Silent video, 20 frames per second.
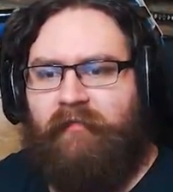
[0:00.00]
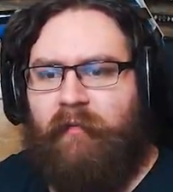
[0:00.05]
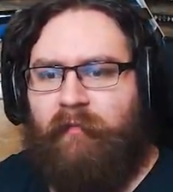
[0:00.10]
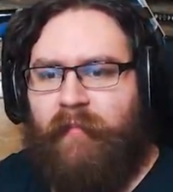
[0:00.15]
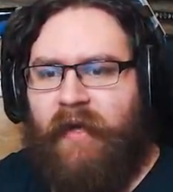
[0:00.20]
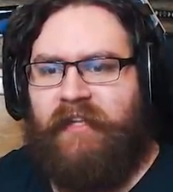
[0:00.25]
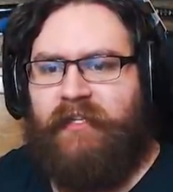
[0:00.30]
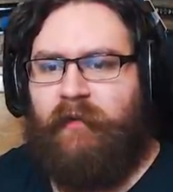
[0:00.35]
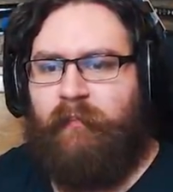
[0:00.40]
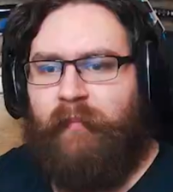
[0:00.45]

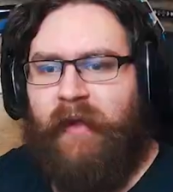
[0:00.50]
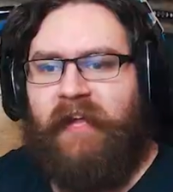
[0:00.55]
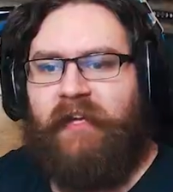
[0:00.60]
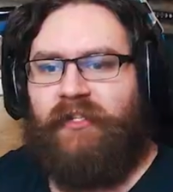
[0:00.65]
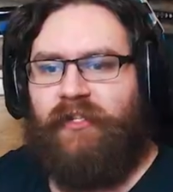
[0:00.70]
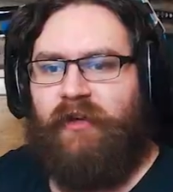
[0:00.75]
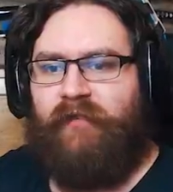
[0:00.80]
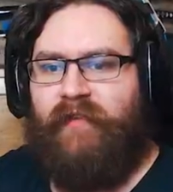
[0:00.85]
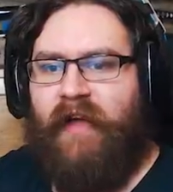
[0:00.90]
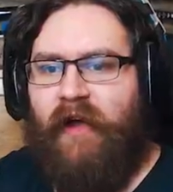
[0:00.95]
better
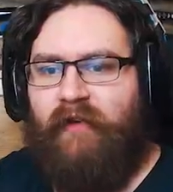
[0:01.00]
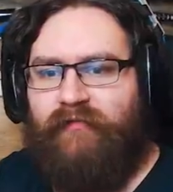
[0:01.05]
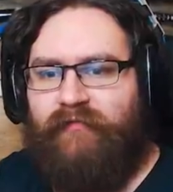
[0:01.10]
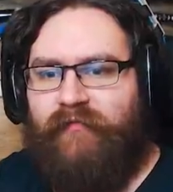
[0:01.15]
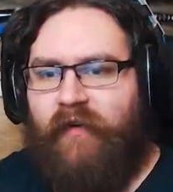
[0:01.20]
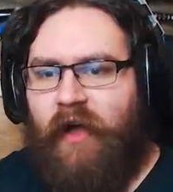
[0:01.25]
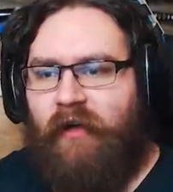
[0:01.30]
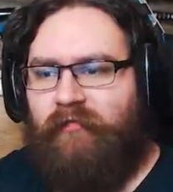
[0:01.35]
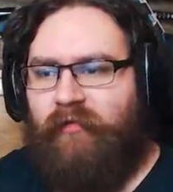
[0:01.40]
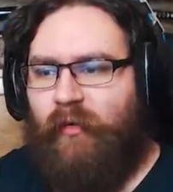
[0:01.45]
picture of how
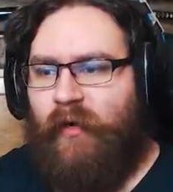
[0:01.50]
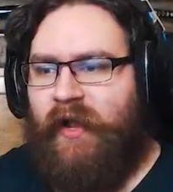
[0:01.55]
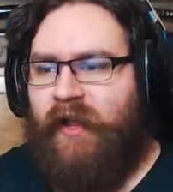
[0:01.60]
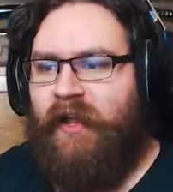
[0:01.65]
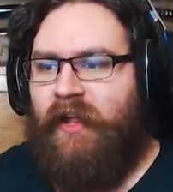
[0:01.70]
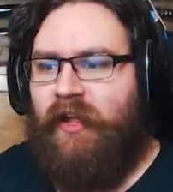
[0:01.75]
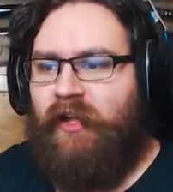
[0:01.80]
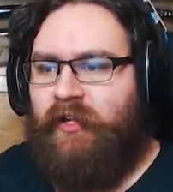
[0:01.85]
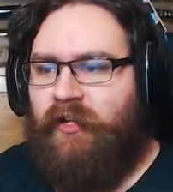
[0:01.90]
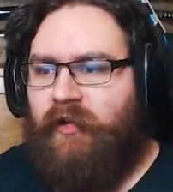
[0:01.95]
far away
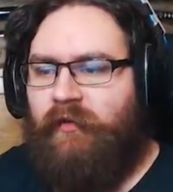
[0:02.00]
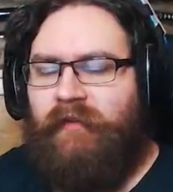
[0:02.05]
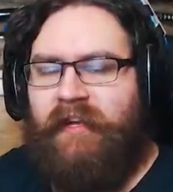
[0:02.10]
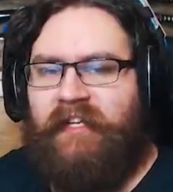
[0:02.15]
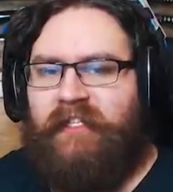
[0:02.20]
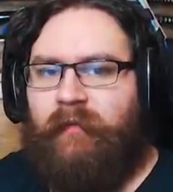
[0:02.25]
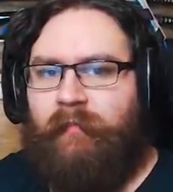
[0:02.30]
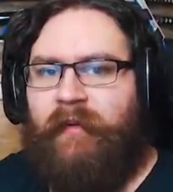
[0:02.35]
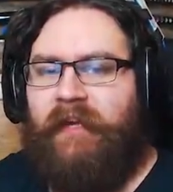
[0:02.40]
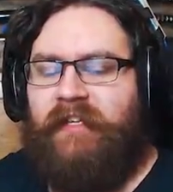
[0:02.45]
you need
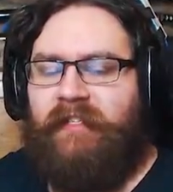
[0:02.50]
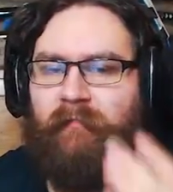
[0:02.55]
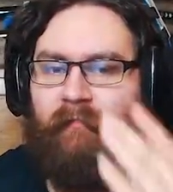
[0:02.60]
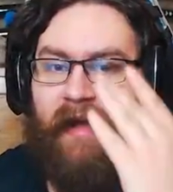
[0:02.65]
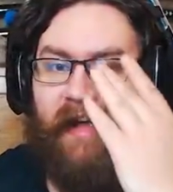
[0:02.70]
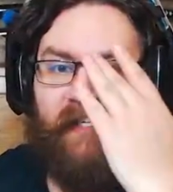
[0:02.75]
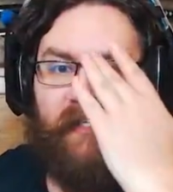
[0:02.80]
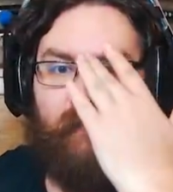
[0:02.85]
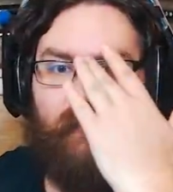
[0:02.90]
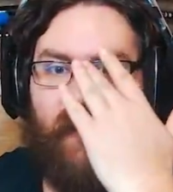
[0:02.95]
to be to
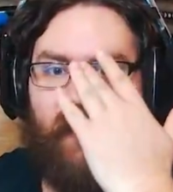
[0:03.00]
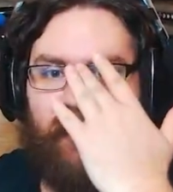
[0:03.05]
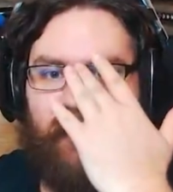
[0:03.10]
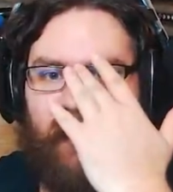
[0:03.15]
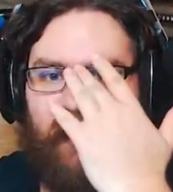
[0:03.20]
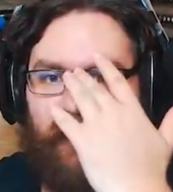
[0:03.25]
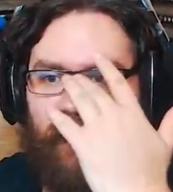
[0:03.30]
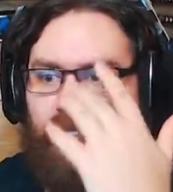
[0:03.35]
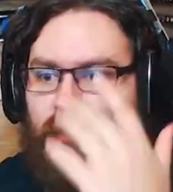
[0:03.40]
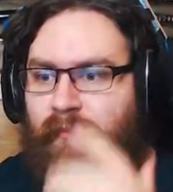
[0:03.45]
maximize
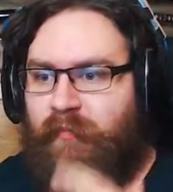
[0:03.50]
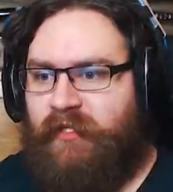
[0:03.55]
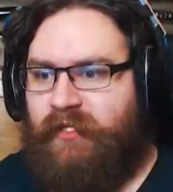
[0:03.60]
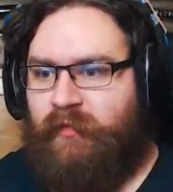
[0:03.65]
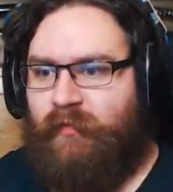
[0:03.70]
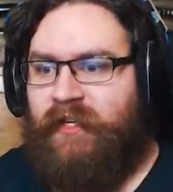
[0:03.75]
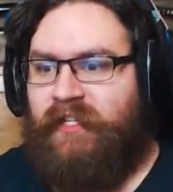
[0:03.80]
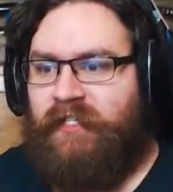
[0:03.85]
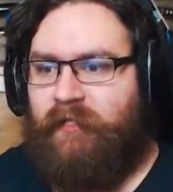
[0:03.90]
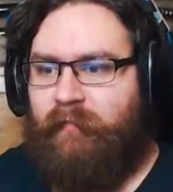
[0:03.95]
that super
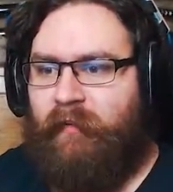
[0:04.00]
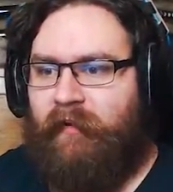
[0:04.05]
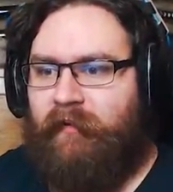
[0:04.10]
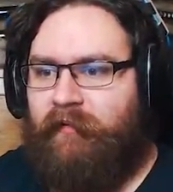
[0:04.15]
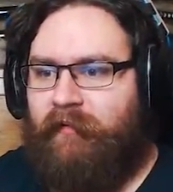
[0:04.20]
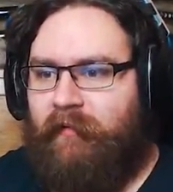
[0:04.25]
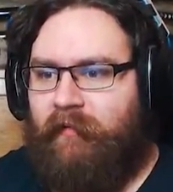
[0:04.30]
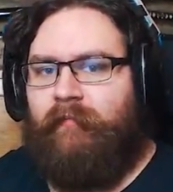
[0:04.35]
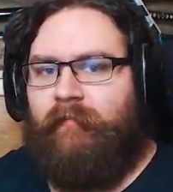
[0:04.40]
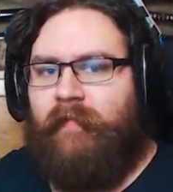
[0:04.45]
sweet
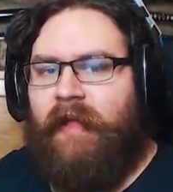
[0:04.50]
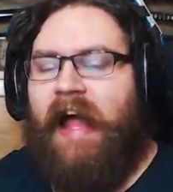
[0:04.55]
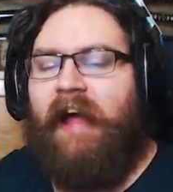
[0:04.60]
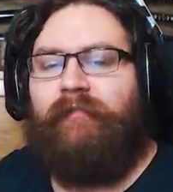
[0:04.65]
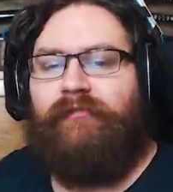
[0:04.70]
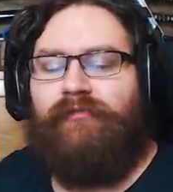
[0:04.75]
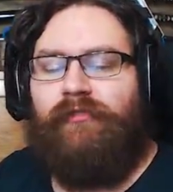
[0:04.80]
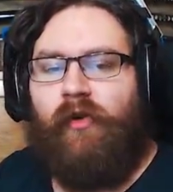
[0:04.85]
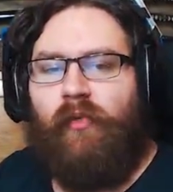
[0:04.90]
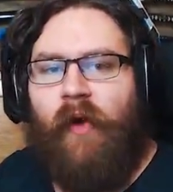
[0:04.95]
spot.
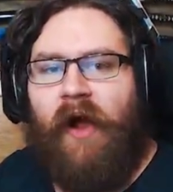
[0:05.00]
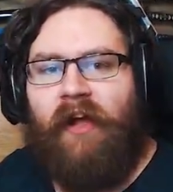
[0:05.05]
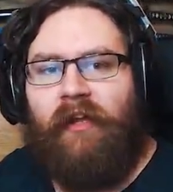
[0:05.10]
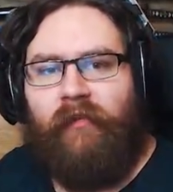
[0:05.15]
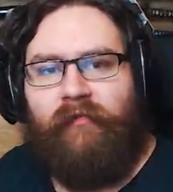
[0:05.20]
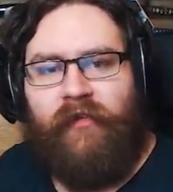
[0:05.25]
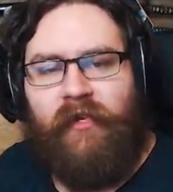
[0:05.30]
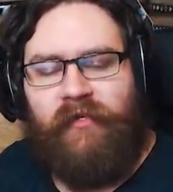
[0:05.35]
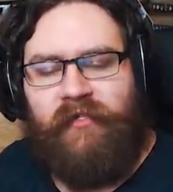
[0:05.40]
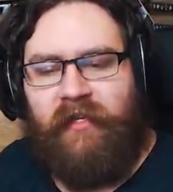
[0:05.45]
After a while
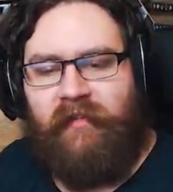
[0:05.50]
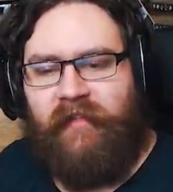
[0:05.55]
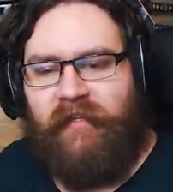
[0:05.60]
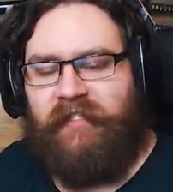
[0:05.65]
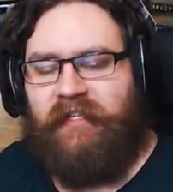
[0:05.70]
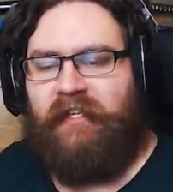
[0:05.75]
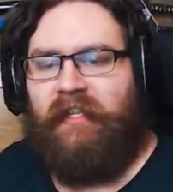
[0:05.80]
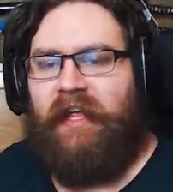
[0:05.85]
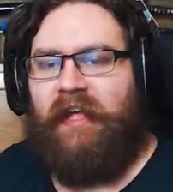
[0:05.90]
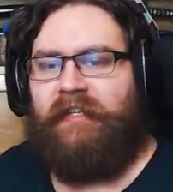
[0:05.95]
of using this
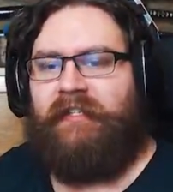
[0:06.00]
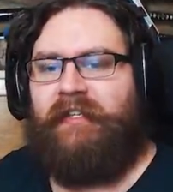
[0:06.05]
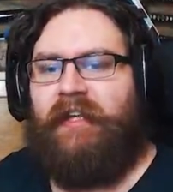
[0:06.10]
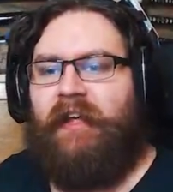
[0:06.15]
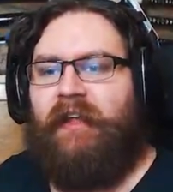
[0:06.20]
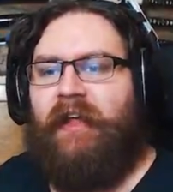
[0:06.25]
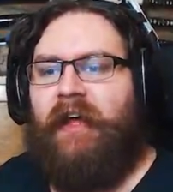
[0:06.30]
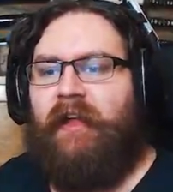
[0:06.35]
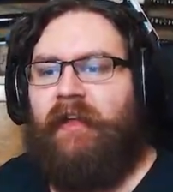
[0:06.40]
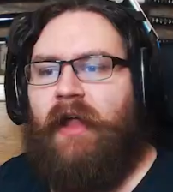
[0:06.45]
class
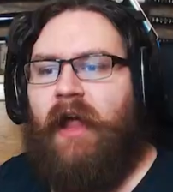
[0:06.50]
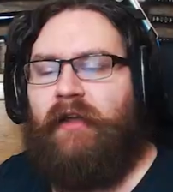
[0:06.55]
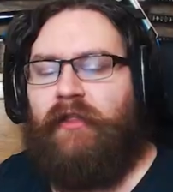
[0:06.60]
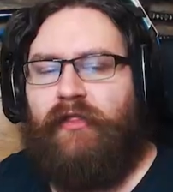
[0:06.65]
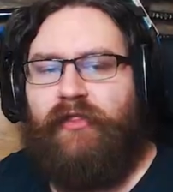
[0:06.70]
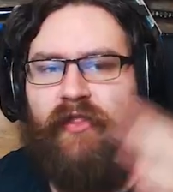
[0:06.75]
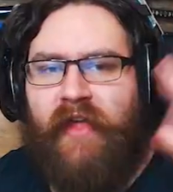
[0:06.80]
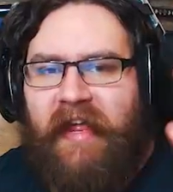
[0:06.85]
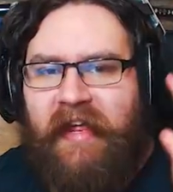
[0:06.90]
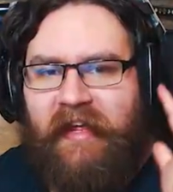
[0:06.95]
and
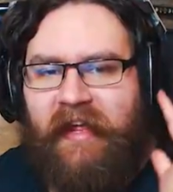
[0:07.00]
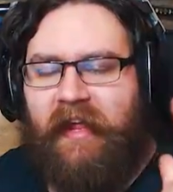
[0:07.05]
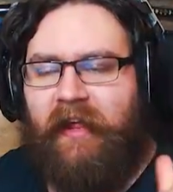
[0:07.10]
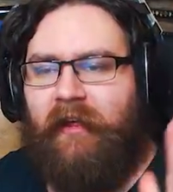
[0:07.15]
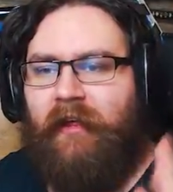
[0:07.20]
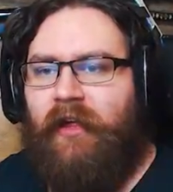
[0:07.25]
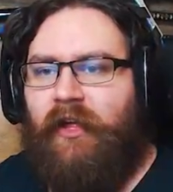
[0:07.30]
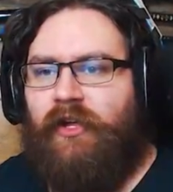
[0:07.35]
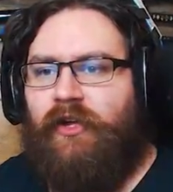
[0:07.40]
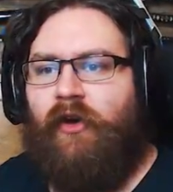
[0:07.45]
thinking
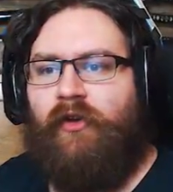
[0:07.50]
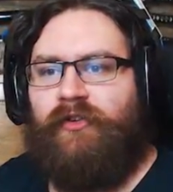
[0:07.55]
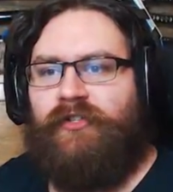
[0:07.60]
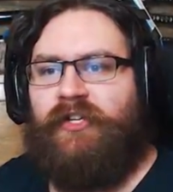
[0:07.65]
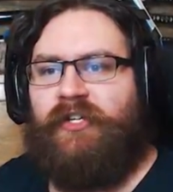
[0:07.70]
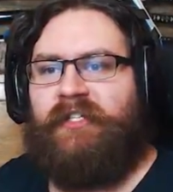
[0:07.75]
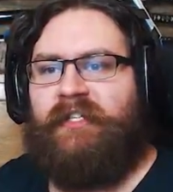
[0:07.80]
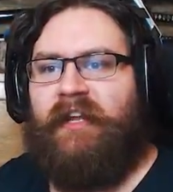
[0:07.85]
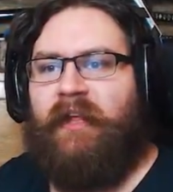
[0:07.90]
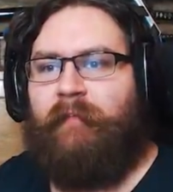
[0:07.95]

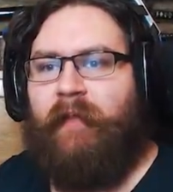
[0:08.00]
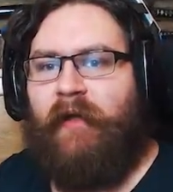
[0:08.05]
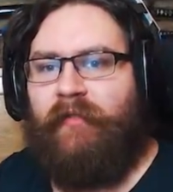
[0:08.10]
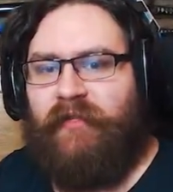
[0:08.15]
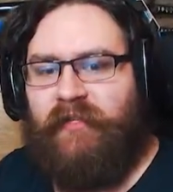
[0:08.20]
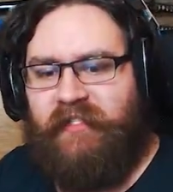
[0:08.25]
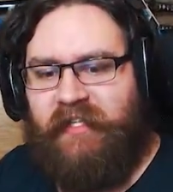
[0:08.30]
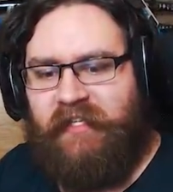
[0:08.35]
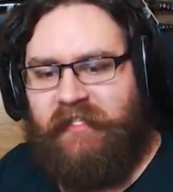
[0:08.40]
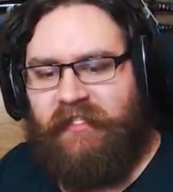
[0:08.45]
consciously about the
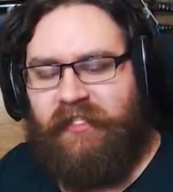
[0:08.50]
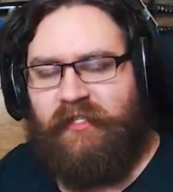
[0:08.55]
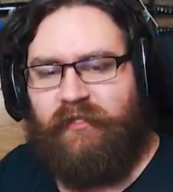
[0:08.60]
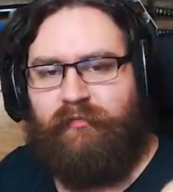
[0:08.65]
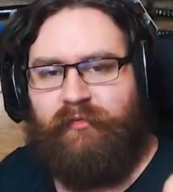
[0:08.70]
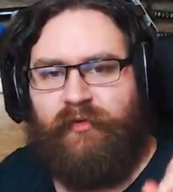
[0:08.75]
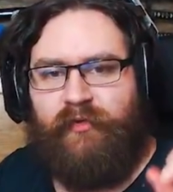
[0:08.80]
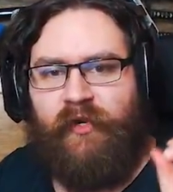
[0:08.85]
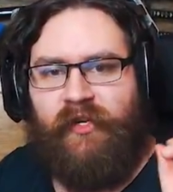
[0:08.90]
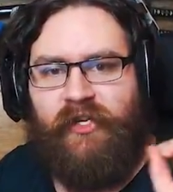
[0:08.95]
distance
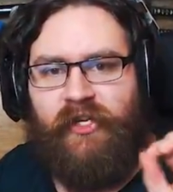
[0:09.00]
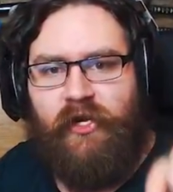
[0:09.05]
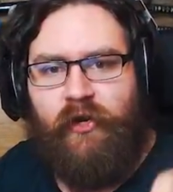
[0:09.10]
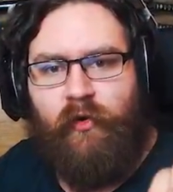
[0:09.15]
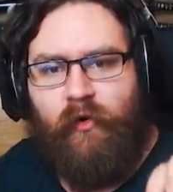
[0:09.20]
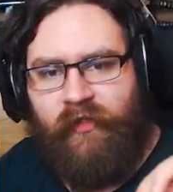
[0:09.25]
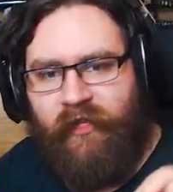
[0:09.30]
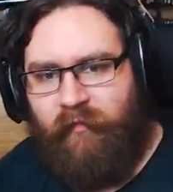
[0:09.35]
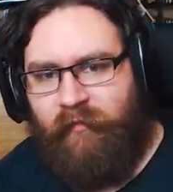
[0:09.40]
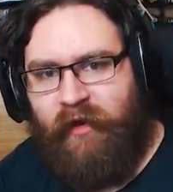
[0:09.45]
between you
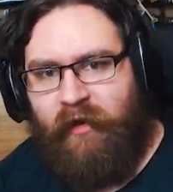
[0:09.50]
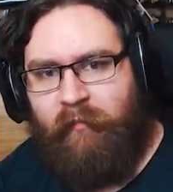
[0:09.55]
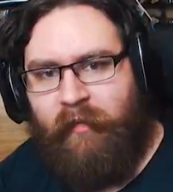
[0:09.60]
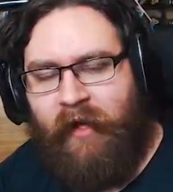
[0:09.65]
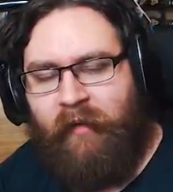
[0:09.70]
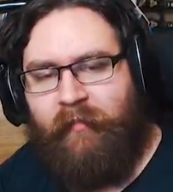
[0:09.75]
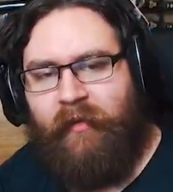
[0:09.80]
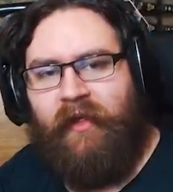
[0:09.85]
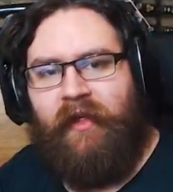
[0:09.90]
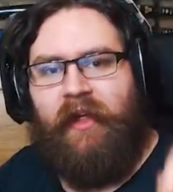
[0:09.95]
on the
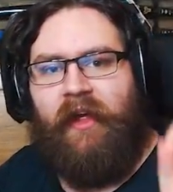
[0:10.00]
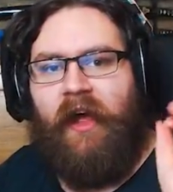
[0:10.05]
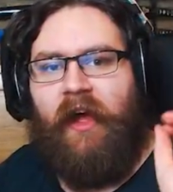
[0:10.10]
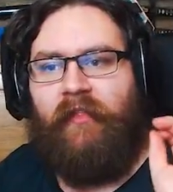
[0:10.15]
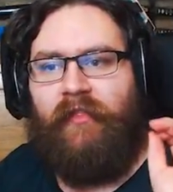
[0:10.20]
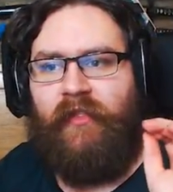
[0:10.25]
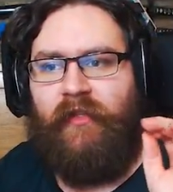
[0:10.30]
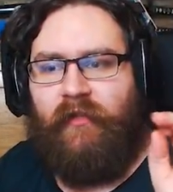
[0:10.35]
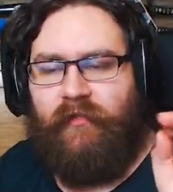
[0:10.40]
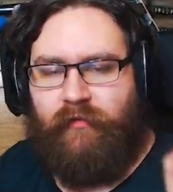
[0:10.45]
minimap
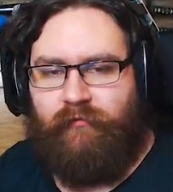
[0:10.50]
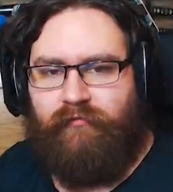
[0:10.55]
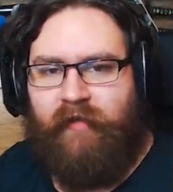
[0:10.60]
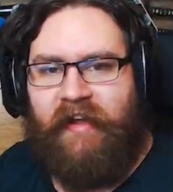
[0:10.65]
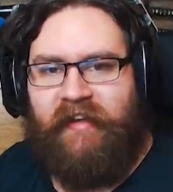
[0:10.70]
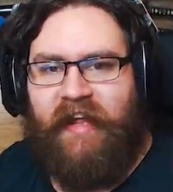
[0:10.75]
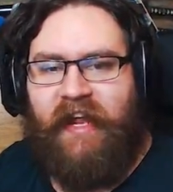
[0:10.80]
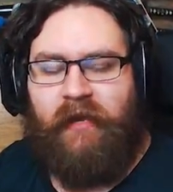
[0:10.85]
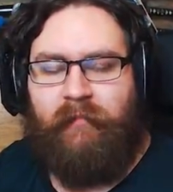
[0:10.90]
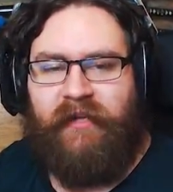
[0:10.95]
and the
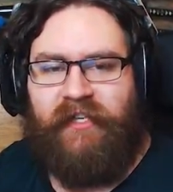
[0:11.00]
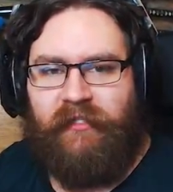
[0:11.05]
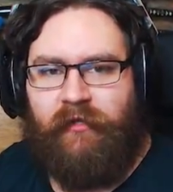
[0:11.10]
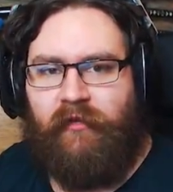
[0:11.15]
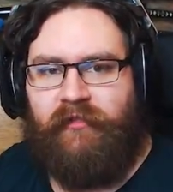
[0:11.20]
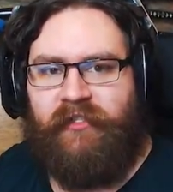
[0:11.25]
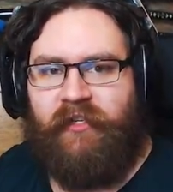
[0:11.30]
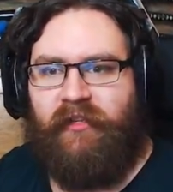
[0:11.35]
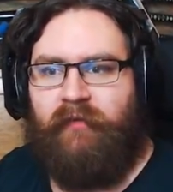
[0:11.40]
red enemy dots on the